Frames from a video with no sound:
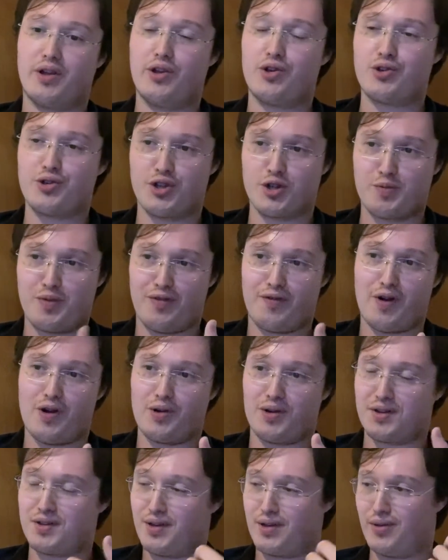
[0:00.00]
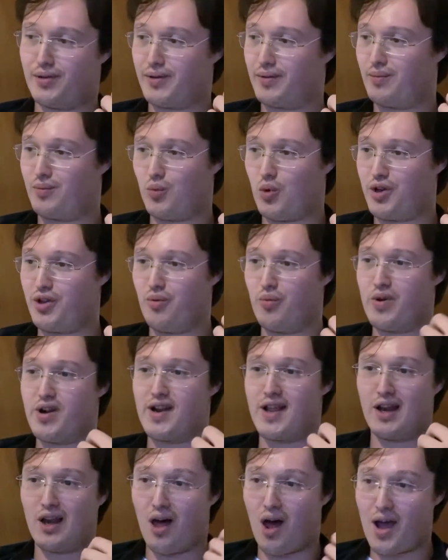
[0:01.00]
You should just be focusing on what you
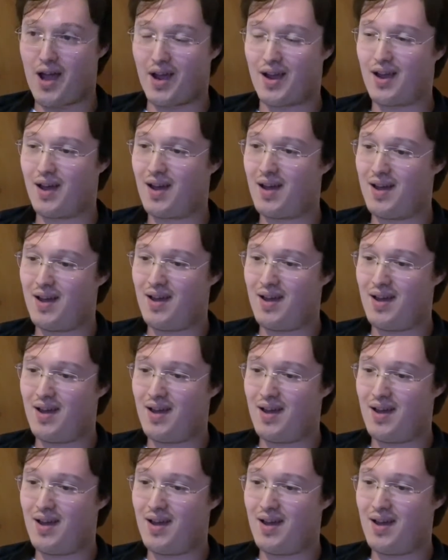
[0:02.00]
really like,